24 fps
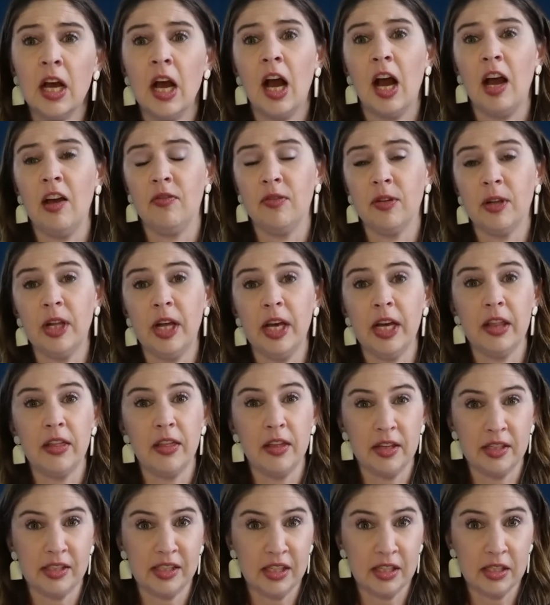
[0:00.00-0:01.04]
I feel like
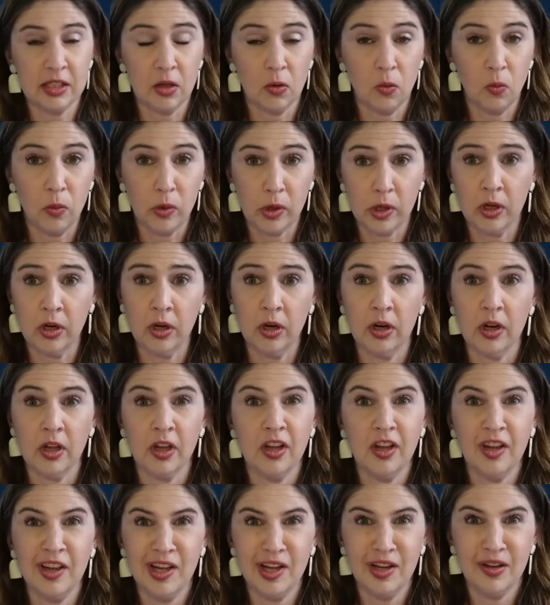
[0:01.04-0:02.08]
this is a word
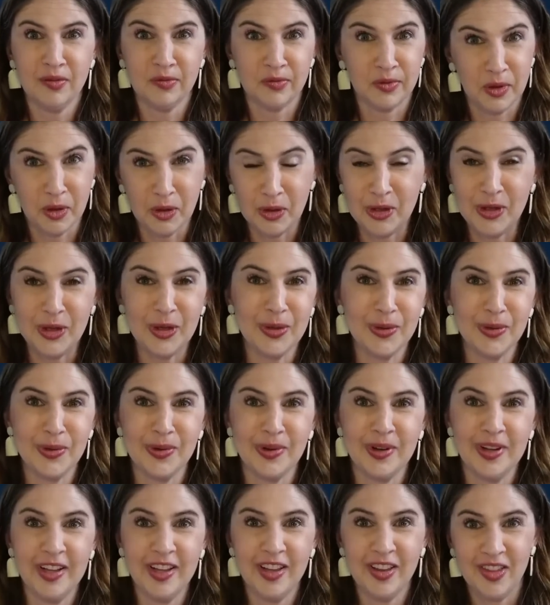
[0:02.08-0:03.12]
for
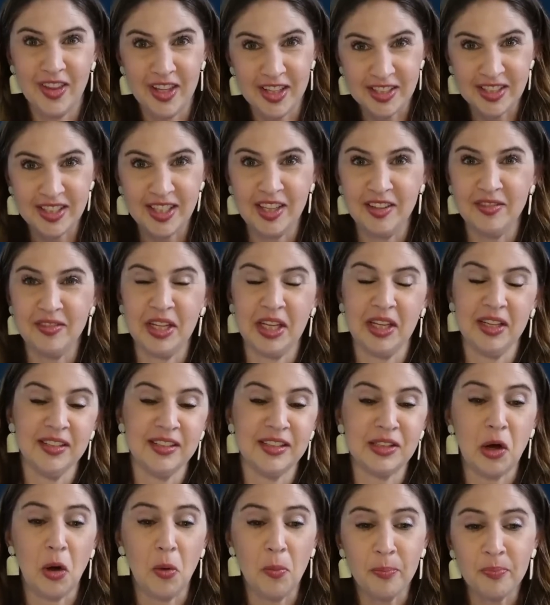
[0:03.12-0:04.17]
you this evening.
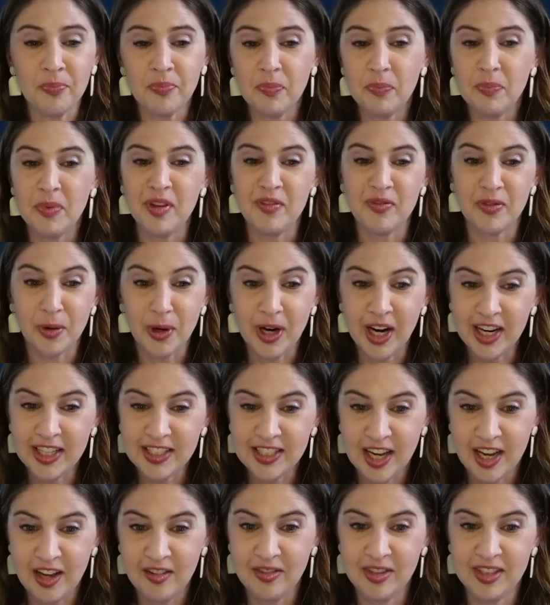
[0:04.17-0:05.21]
So before I
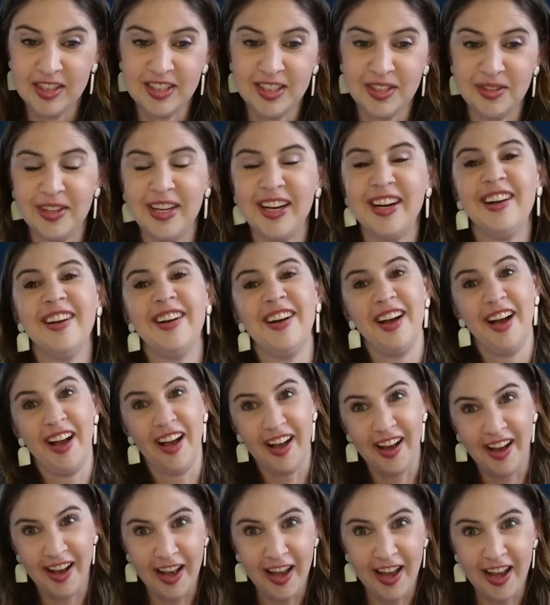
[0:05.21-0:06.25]
dive into it,
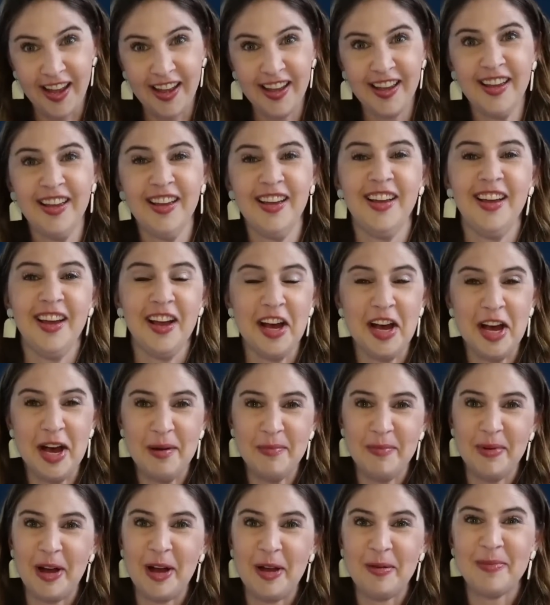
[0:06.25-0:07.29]
hi,
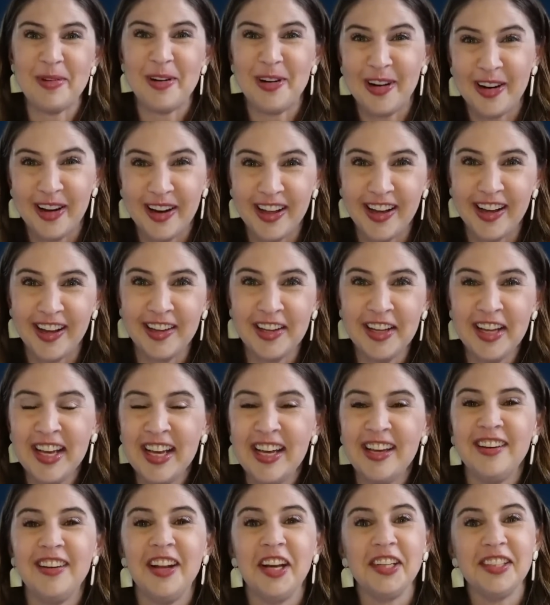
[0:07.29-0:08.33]
um, I'm Ana.
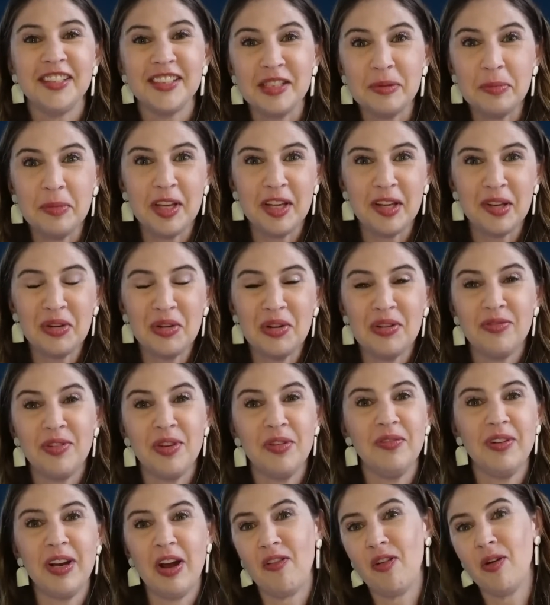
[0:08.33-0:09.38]
Nice to meet you if
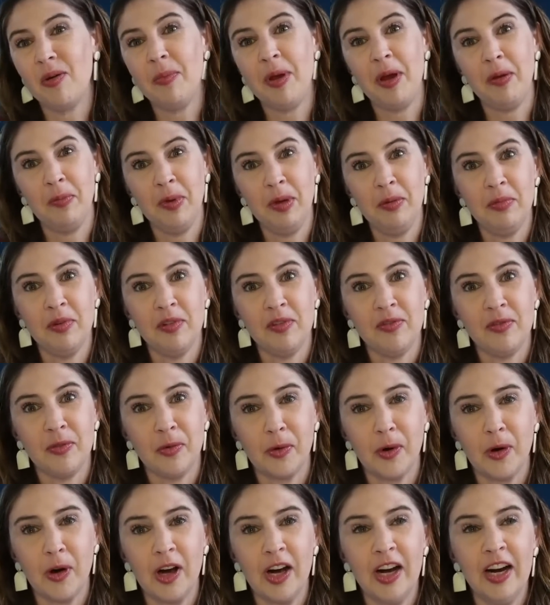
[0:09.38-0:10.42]
you've never met me
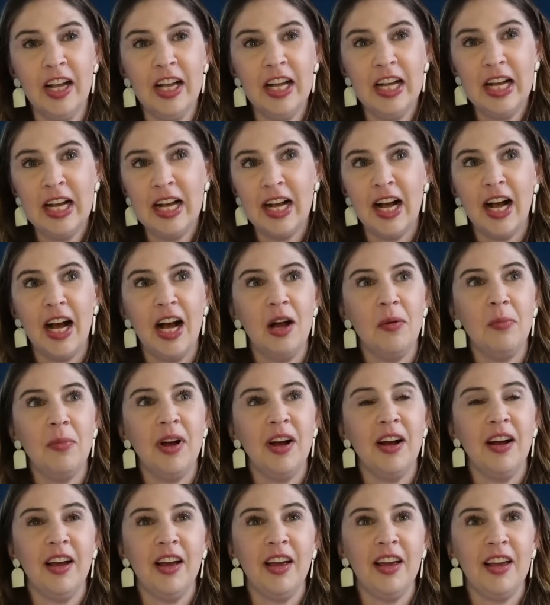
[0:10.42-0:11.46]
before. Um,
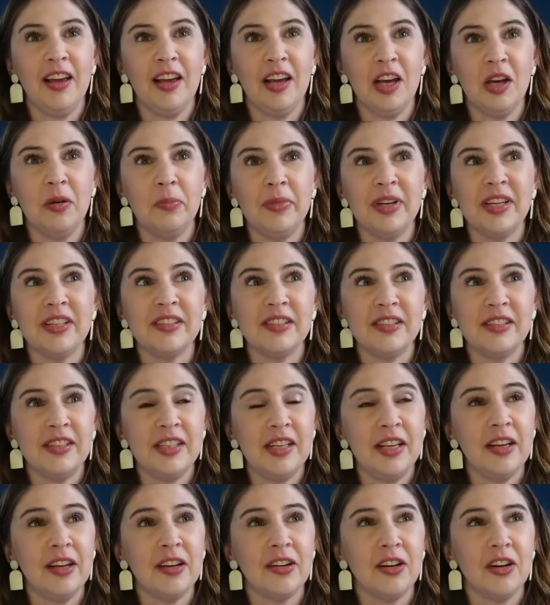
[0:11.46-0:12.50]
I am a
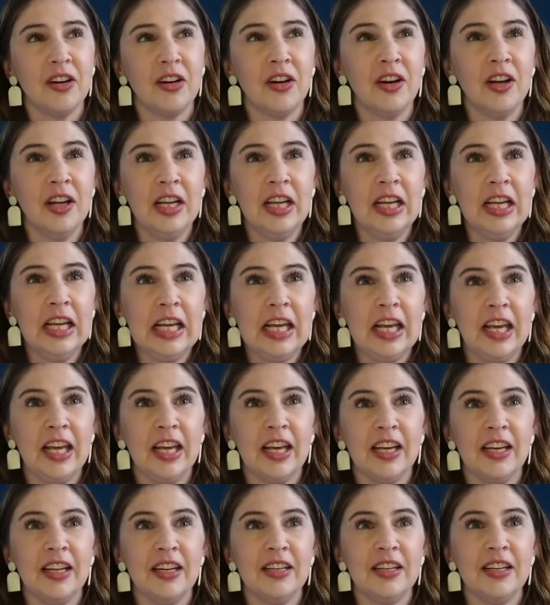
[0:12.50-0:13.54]
seer.
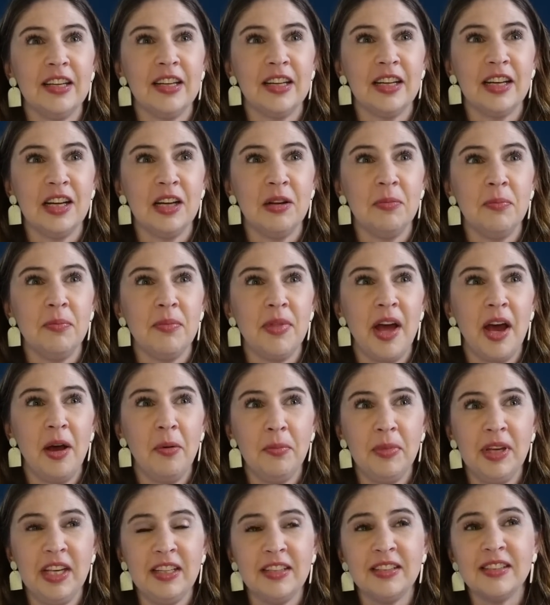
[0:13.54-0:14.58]
And um, that
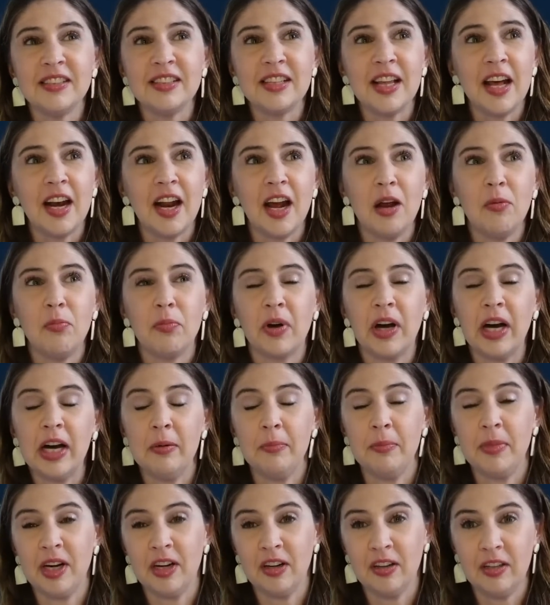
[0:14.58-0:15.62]
means that I
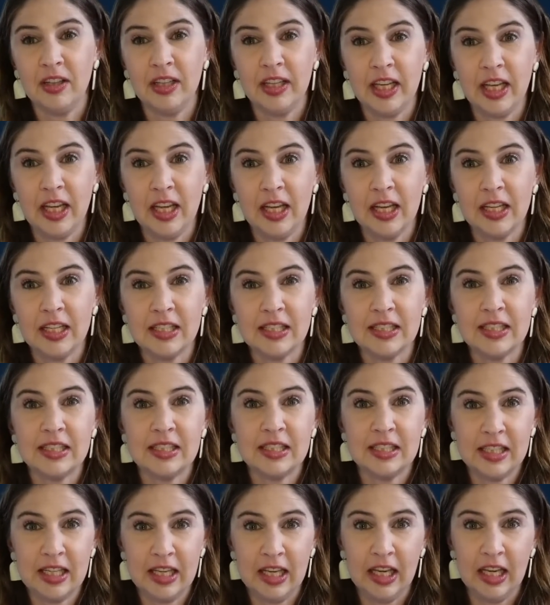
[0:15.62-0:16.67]
primarily
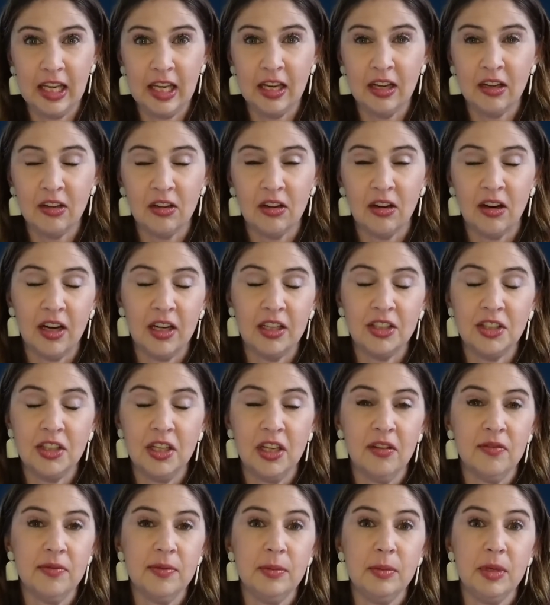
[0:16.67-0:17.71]
see. God
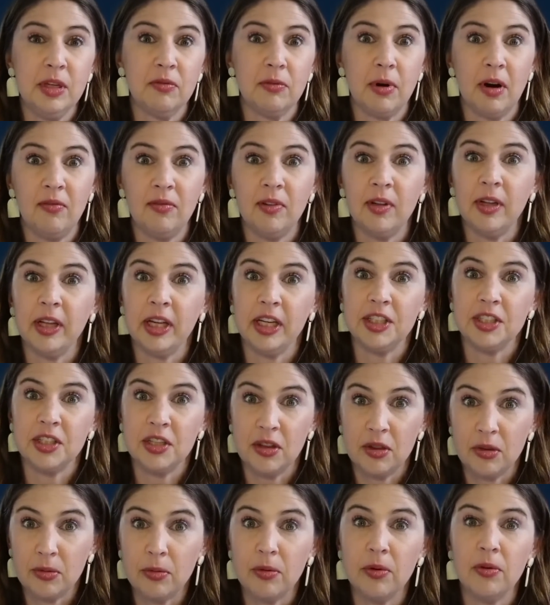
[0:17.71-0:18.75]
gives me revelation
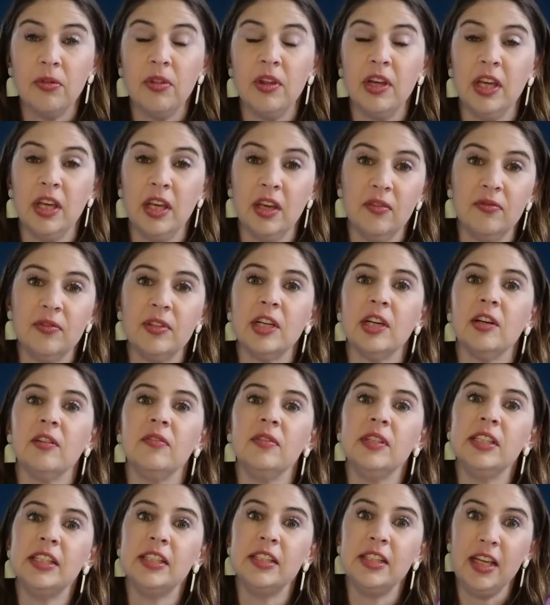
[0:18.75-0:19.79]
through the gift of
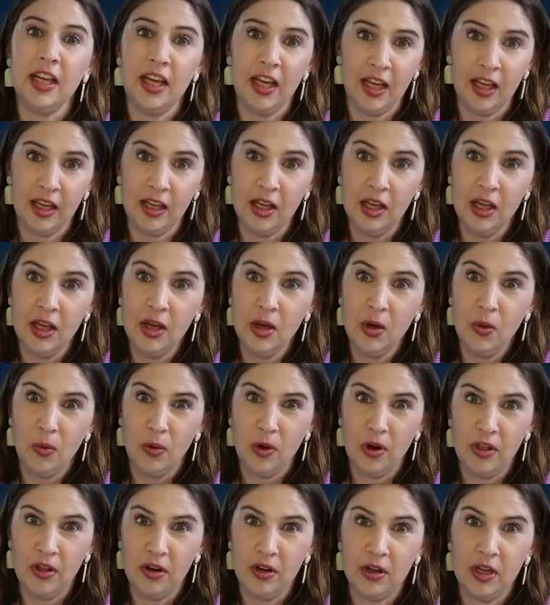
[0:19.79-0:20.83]
seeing
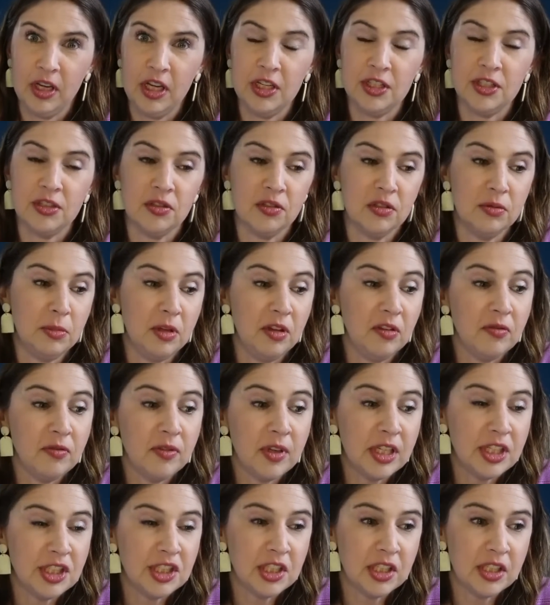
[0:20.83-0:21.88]
whether he shows me
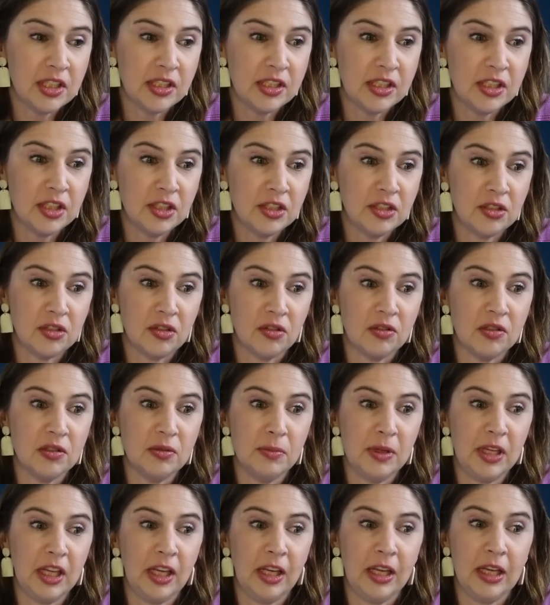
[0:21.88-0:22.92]
visions, shows
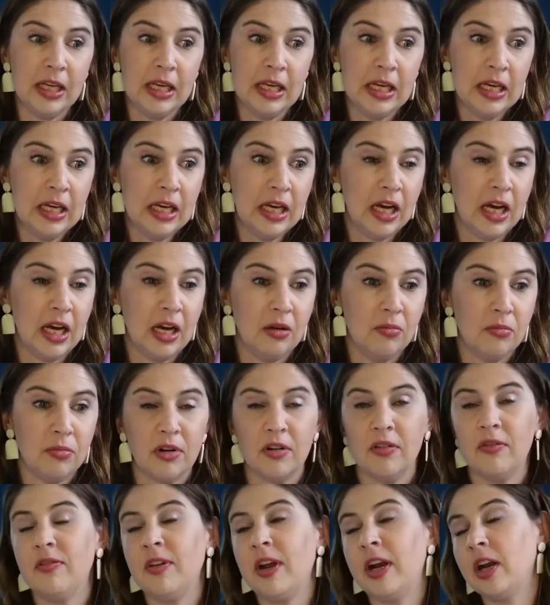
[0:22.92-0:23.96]
me um,
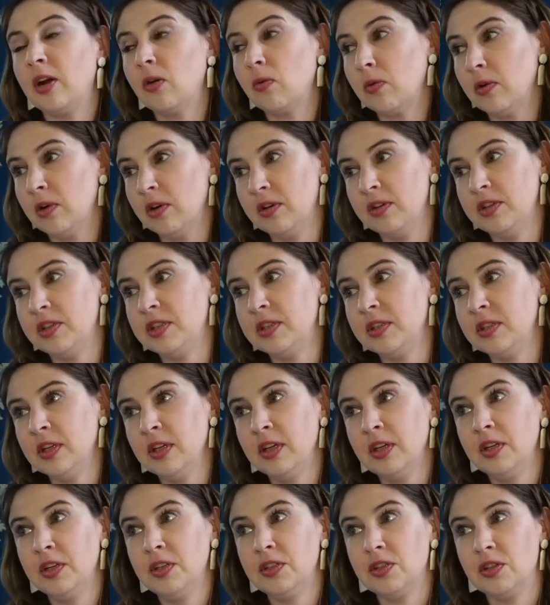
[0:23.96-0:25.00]
prophetic words,
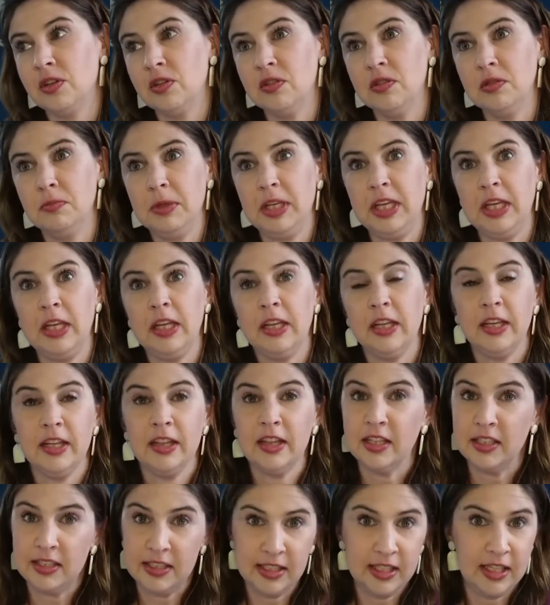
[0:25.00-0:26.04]
shows me healing
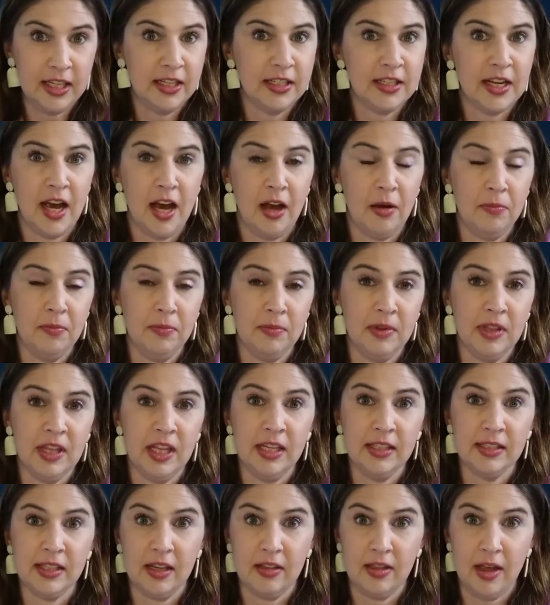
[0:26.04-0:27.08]
that's needed to happen,
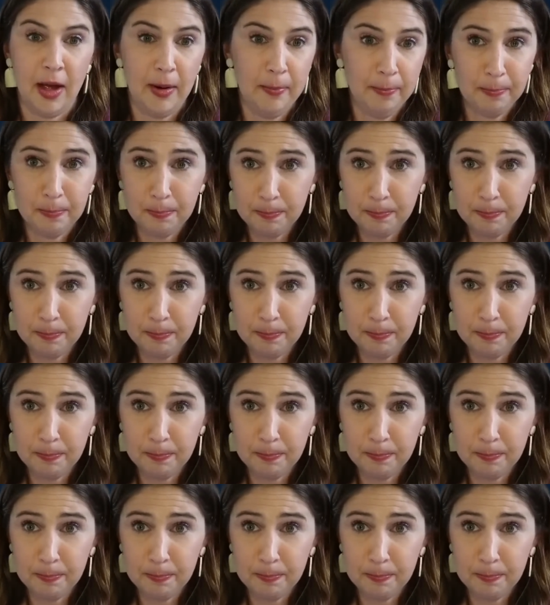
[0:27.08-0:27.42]
things like that.